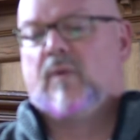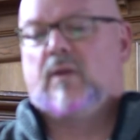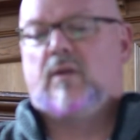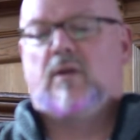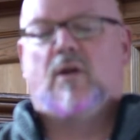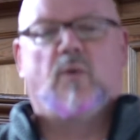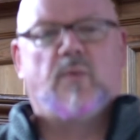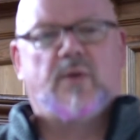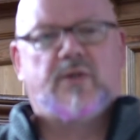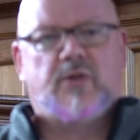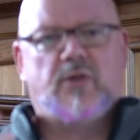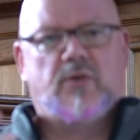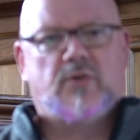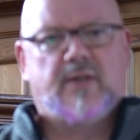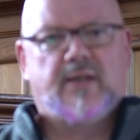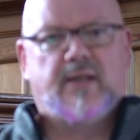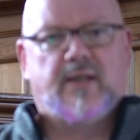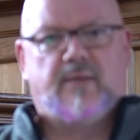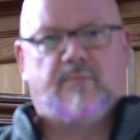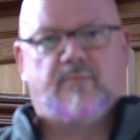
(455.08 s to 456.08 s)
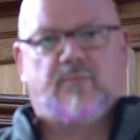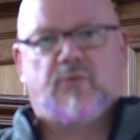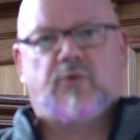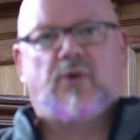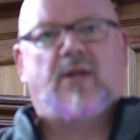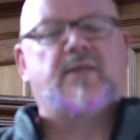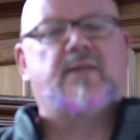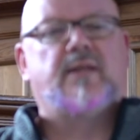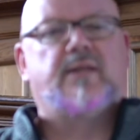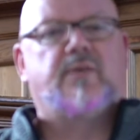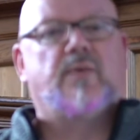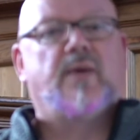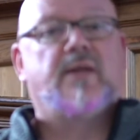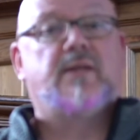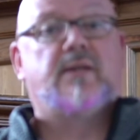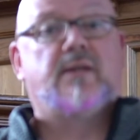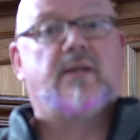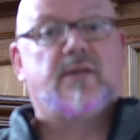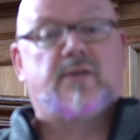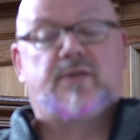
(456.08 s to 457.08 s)
Yahweh is usually
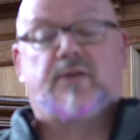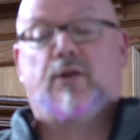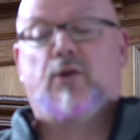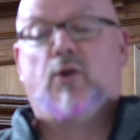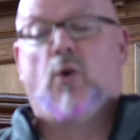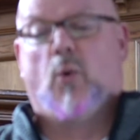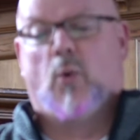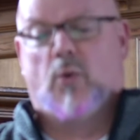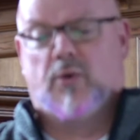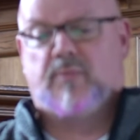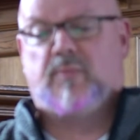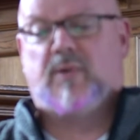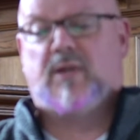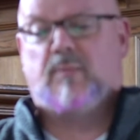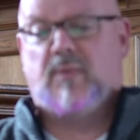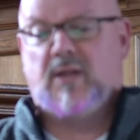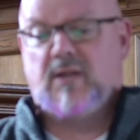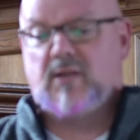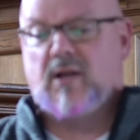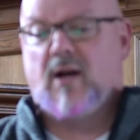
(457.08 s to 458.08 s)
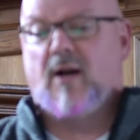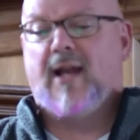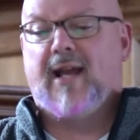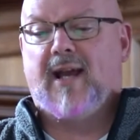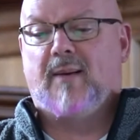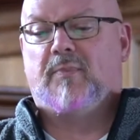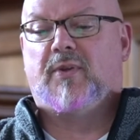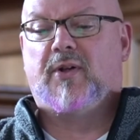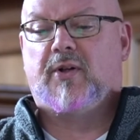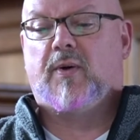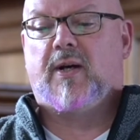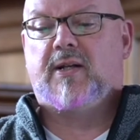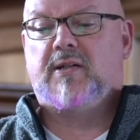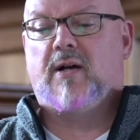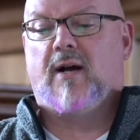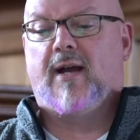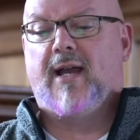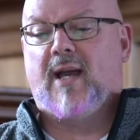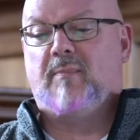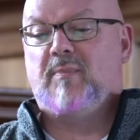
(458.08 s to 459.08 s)
transliterated as the Lord, but it means I am, the great
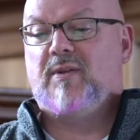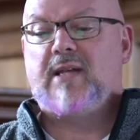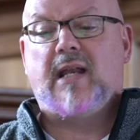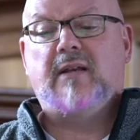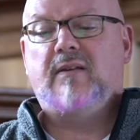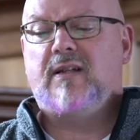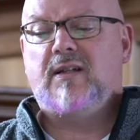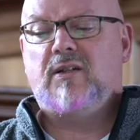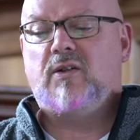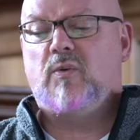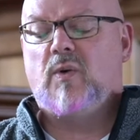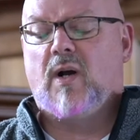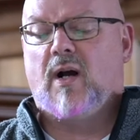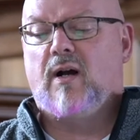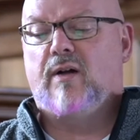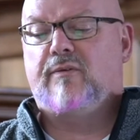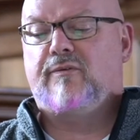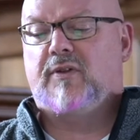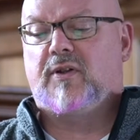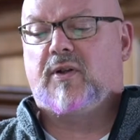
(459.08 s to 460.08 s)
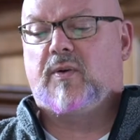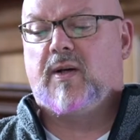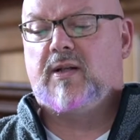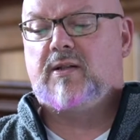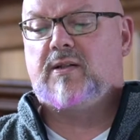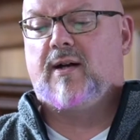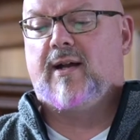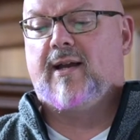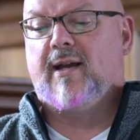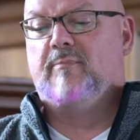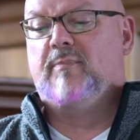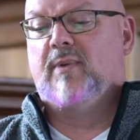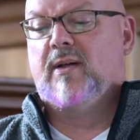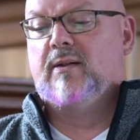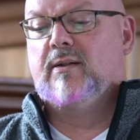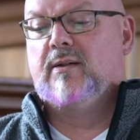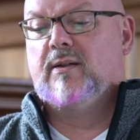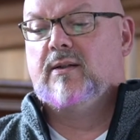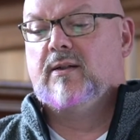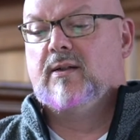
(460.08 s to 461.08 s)
I am. Is anything too hard for the great I am?
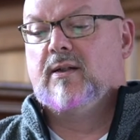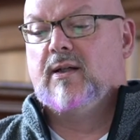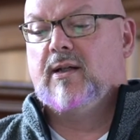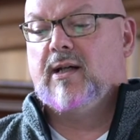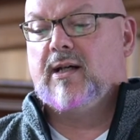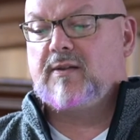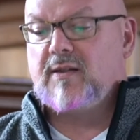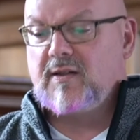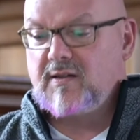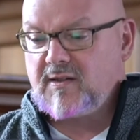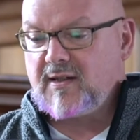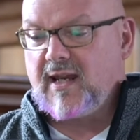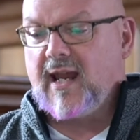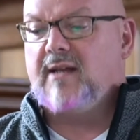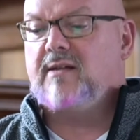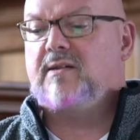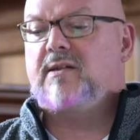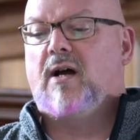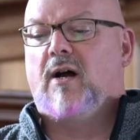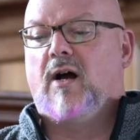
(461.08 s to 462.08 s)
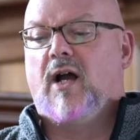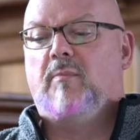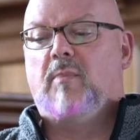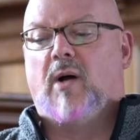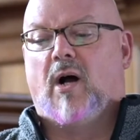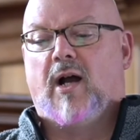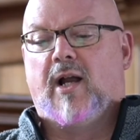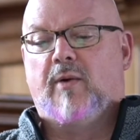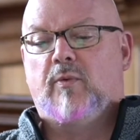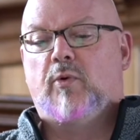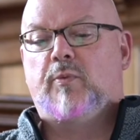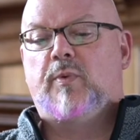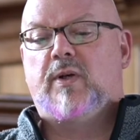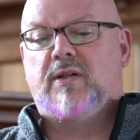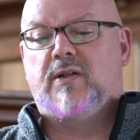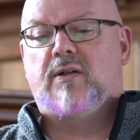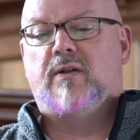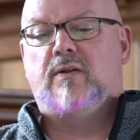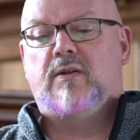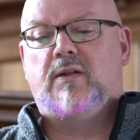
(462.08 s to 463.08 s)
At the set time, I will
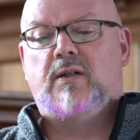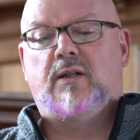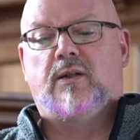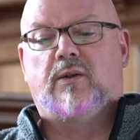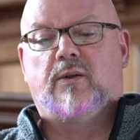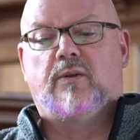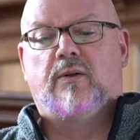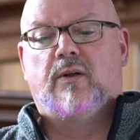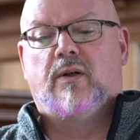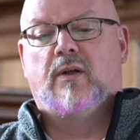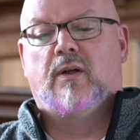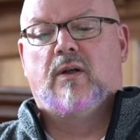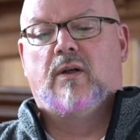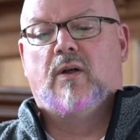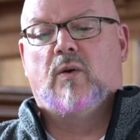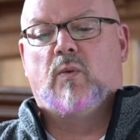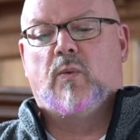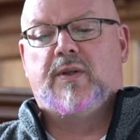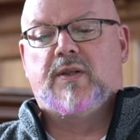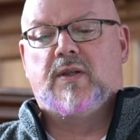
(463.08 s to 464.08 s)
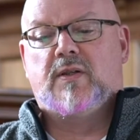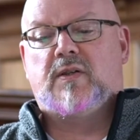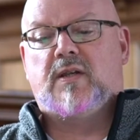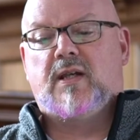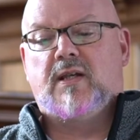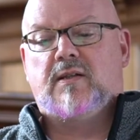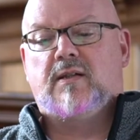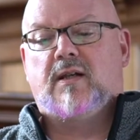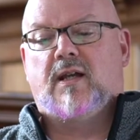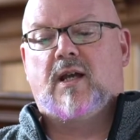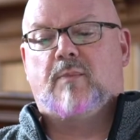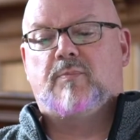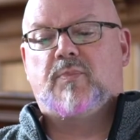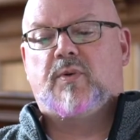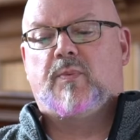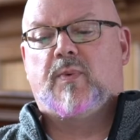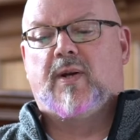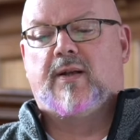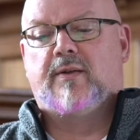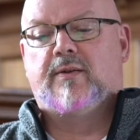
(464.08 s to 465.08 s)
return to you when the season comes
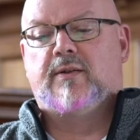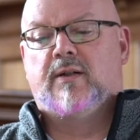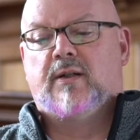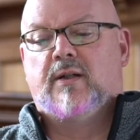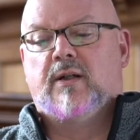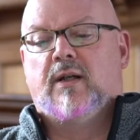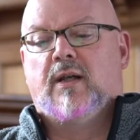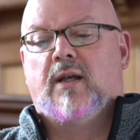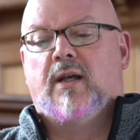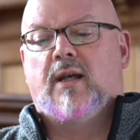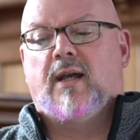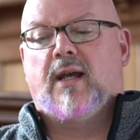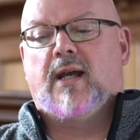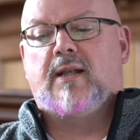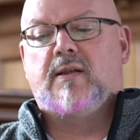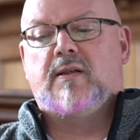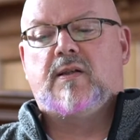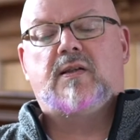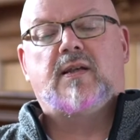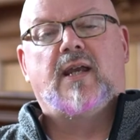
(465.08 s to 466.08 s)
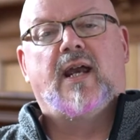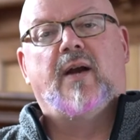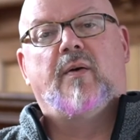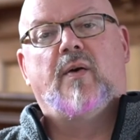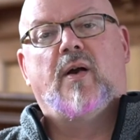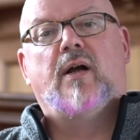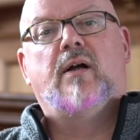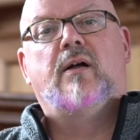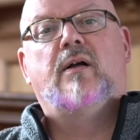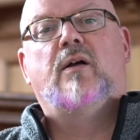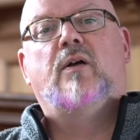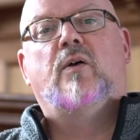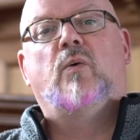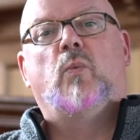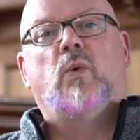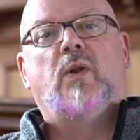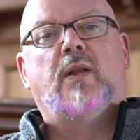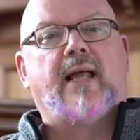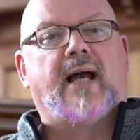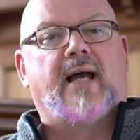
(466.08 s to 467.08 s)
around, and Sarah
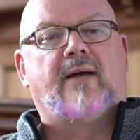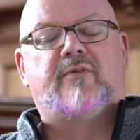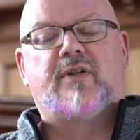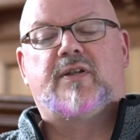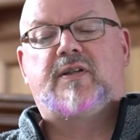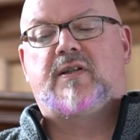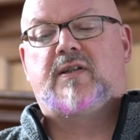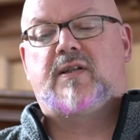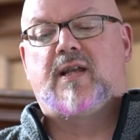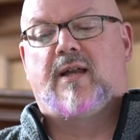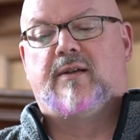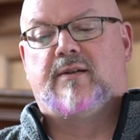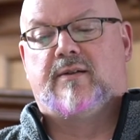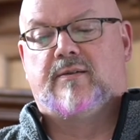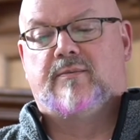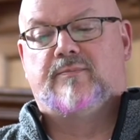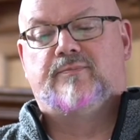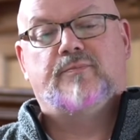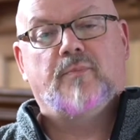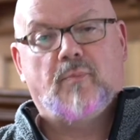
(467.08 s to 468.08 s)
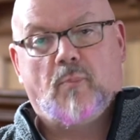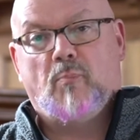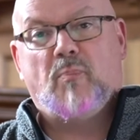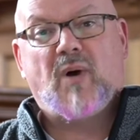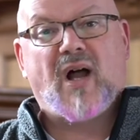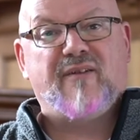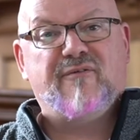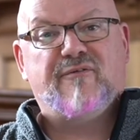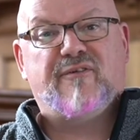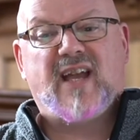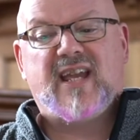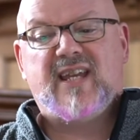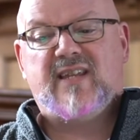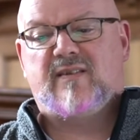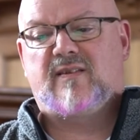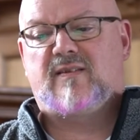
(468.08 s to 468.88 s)
will have a son by faith.